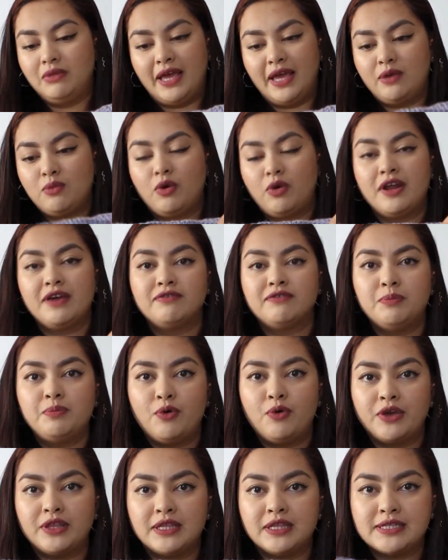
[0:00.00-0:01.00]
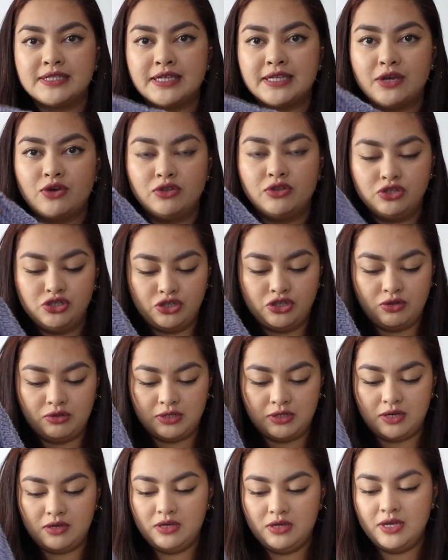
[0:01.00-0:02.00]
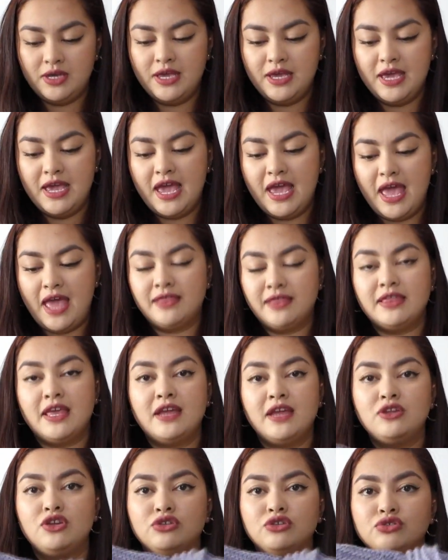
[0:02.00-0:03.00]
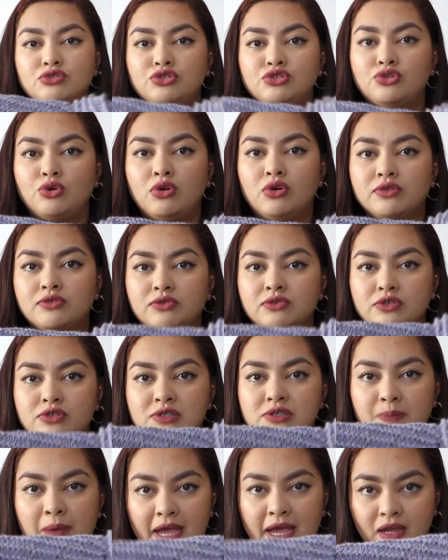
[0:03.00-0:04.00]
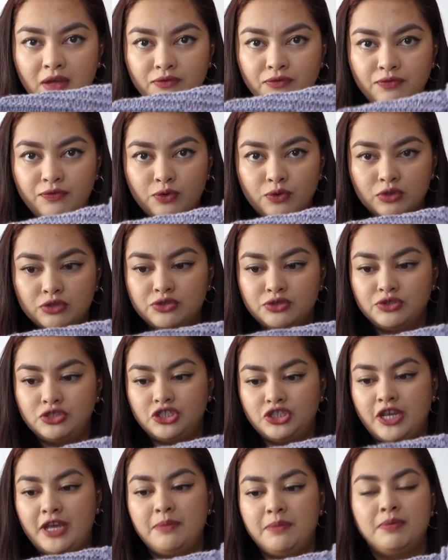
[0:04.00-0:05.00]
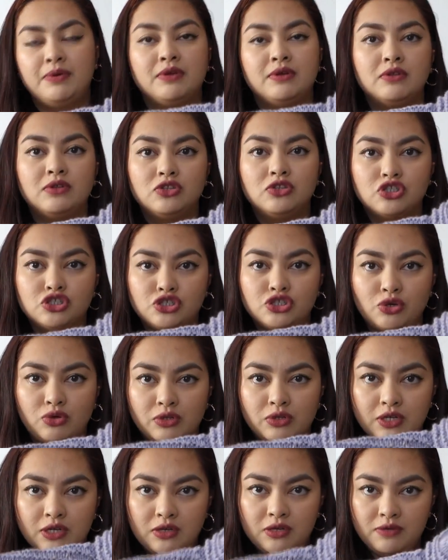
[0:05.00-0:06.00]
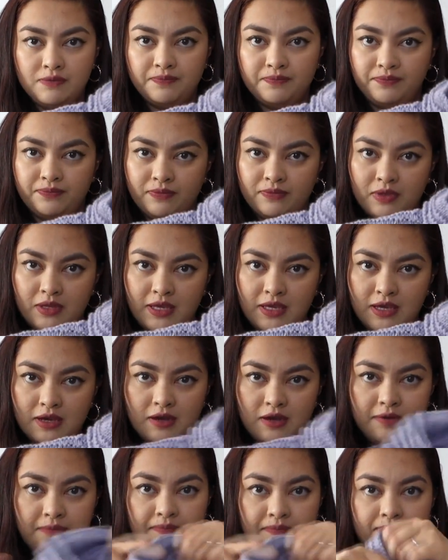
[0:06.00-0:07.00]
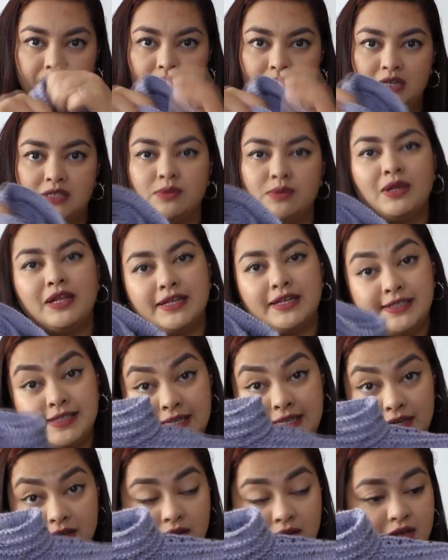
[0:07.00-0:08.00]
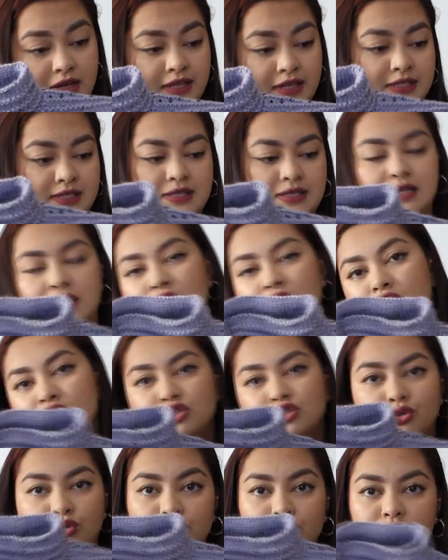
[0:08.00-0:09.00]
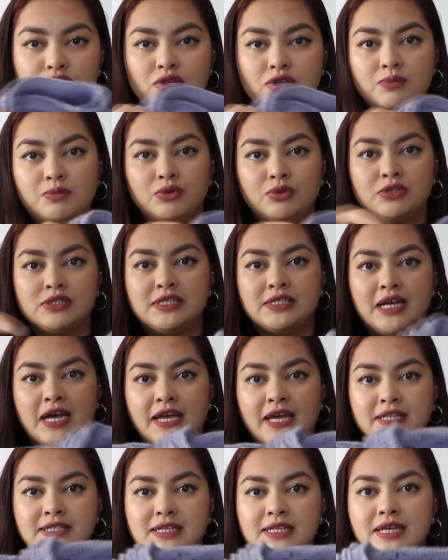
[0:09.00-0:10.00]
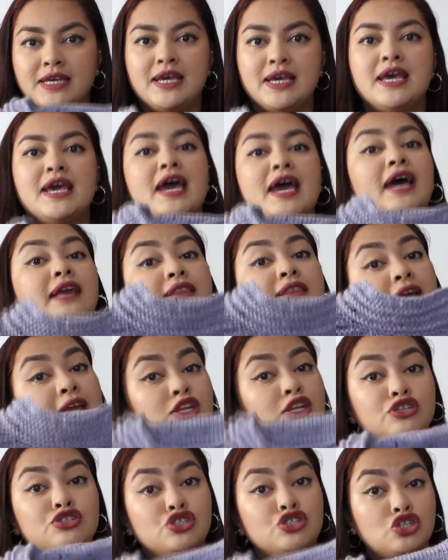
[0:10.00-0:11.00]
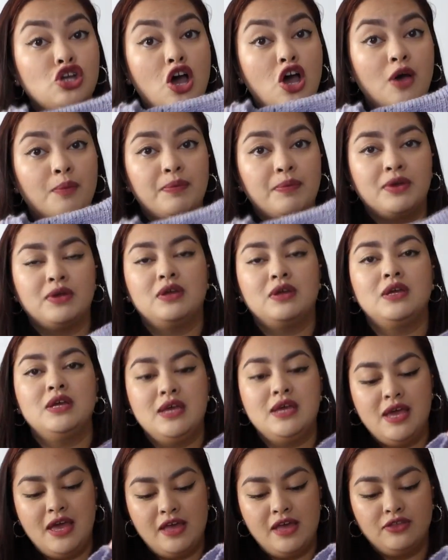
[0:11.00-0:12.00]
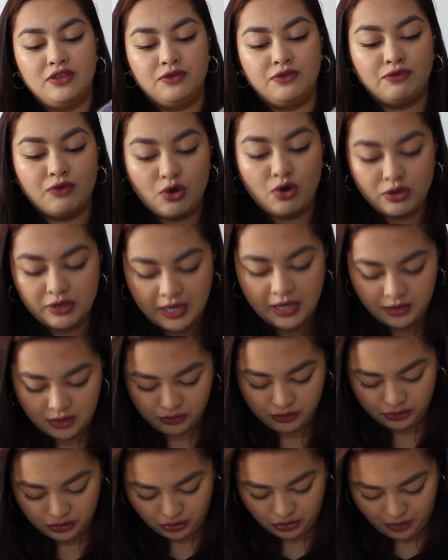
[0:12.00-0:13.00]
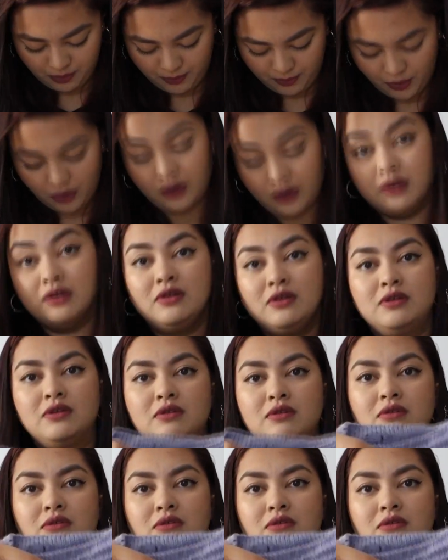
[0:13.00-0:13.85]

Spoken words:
like whatever point they say on the shoulder. And then you do short rows back and forth to shape the shoulder here as well as here. It's short rows on both sides. And then you stop. And the row that you stop on,